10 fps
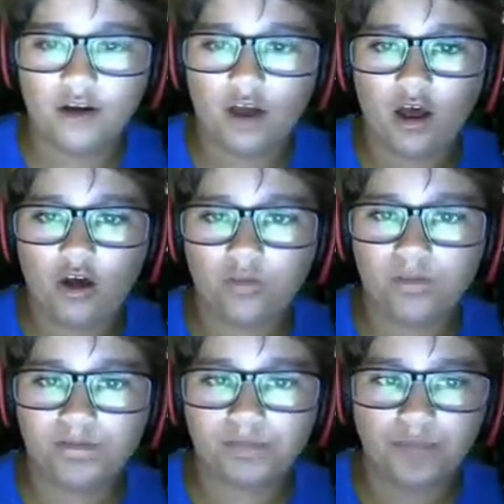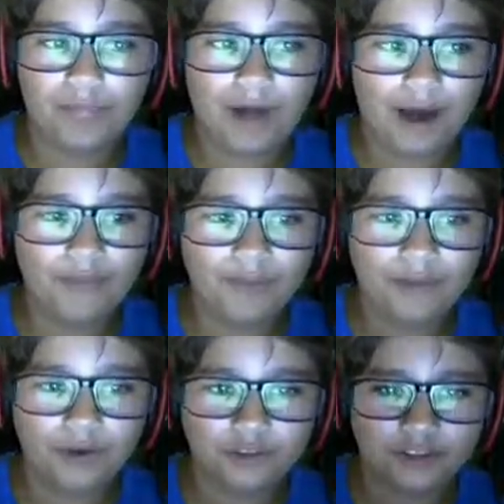Oh, Bob the
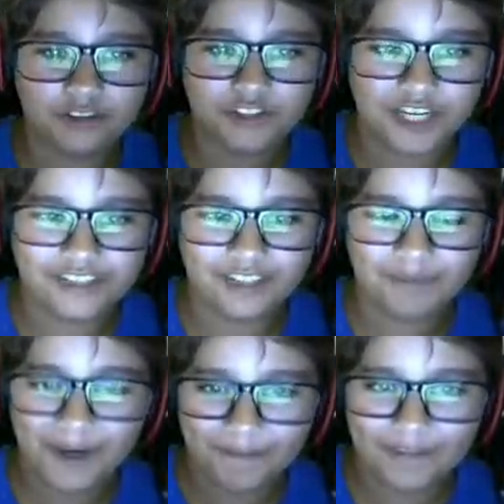Builder is chasing me.